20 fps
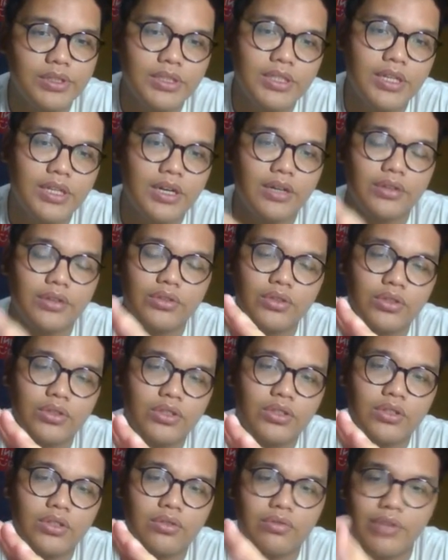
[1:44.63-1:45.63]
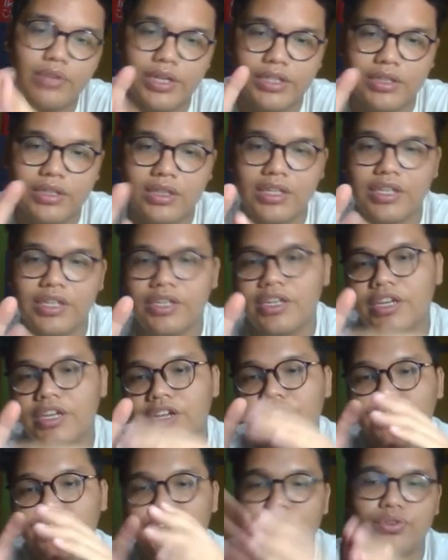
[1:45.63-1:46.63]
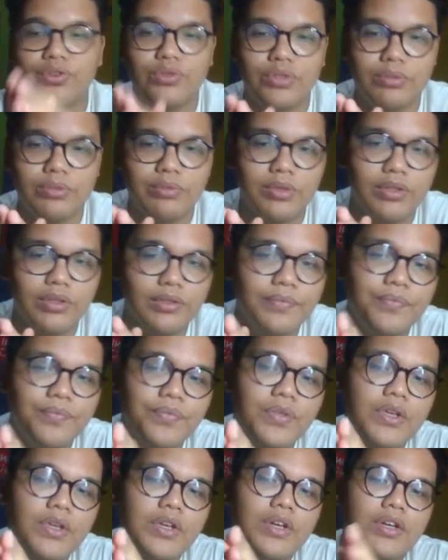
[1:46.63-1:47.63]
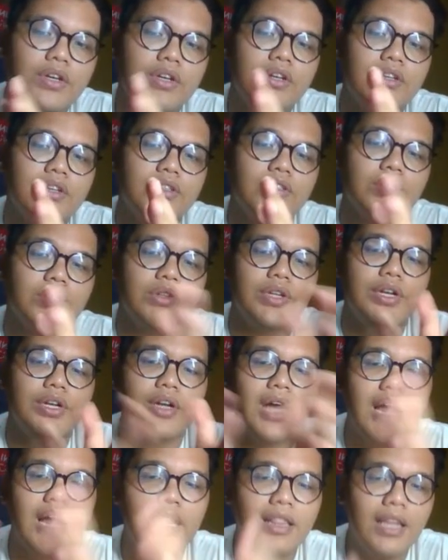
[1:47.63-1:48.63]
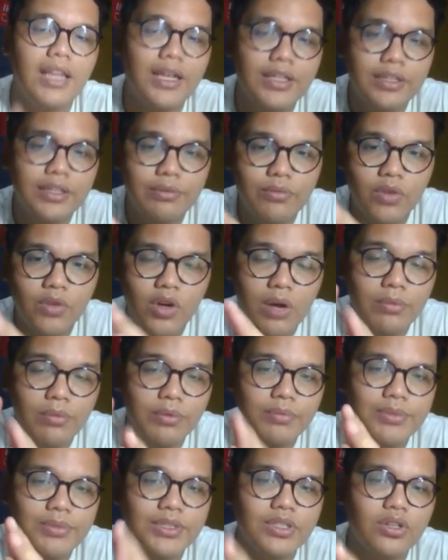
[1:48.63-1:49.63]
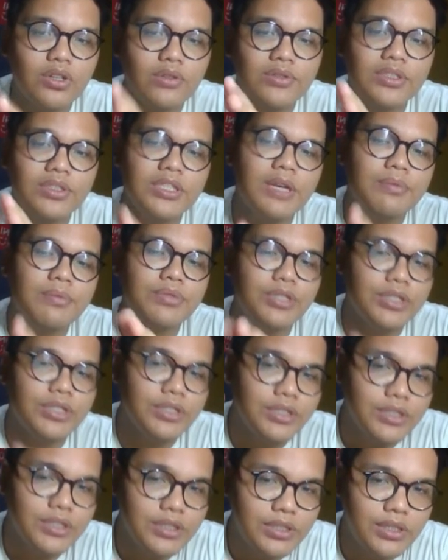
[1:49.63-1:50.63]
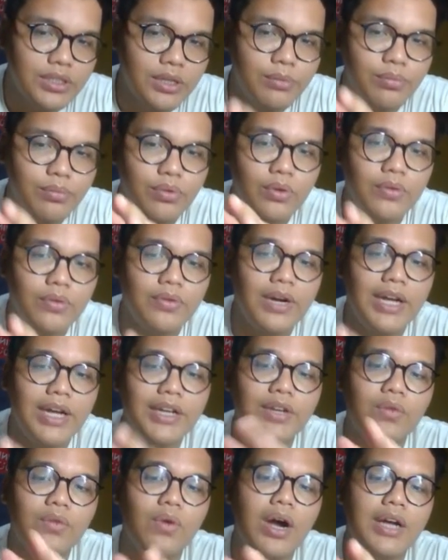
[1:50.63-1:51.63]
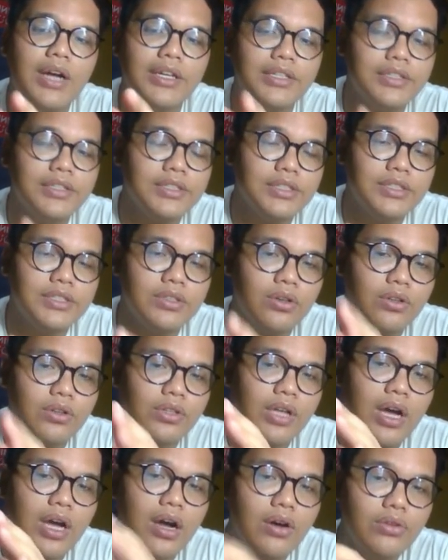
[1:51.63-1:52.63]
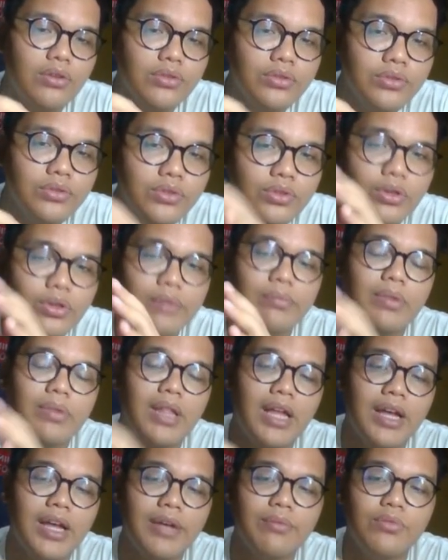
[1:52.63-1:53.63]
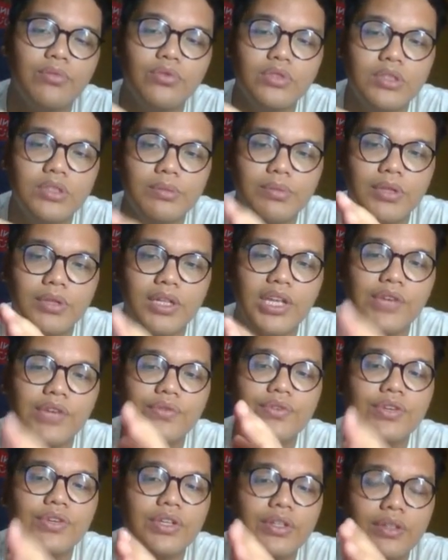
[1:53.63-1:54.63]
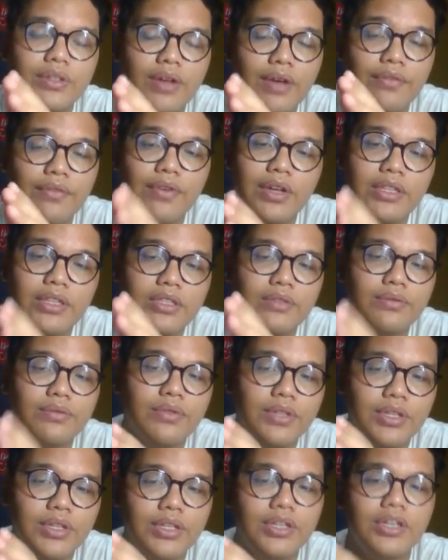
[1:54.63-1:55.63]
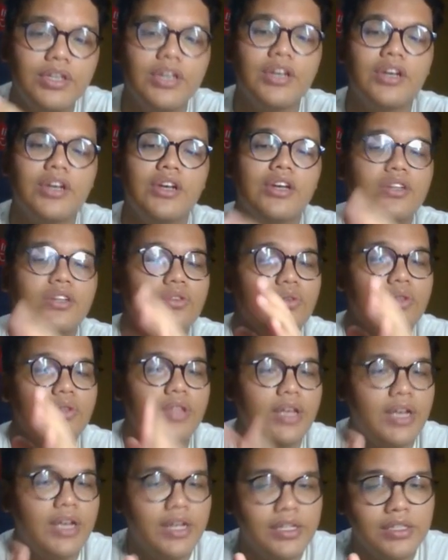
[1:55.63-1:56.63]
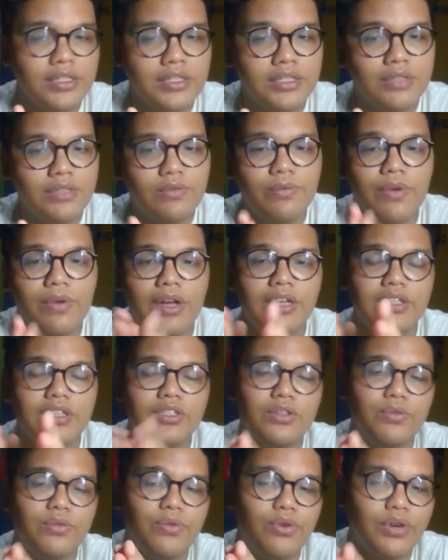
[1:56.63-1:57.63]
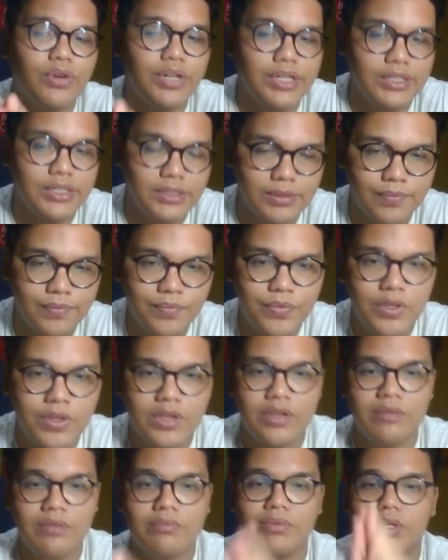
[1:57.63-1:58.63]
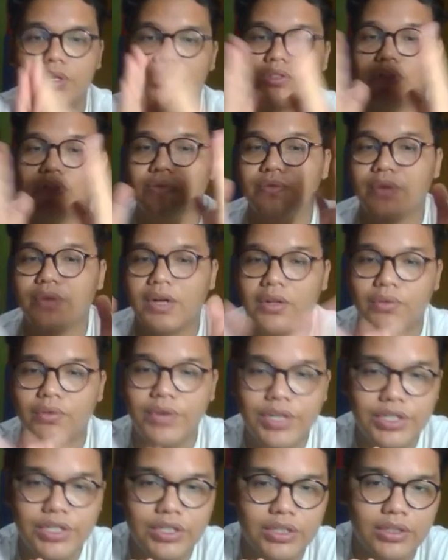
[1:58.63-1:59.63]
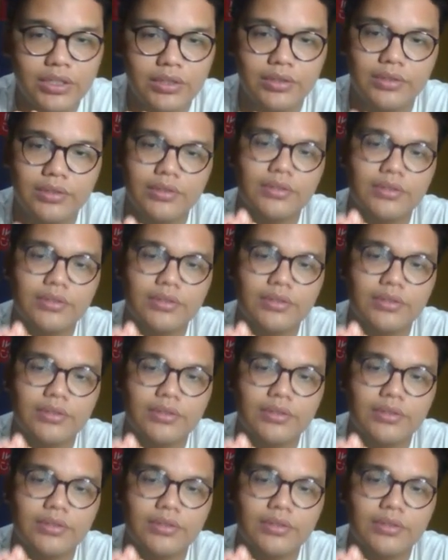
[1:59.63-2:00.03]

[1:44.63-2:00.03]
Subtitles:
that are not correctly usable. So they are highlighting common misconceptions and providing guidance on how to apply multiple effectively to enhance financial forecast because the valuation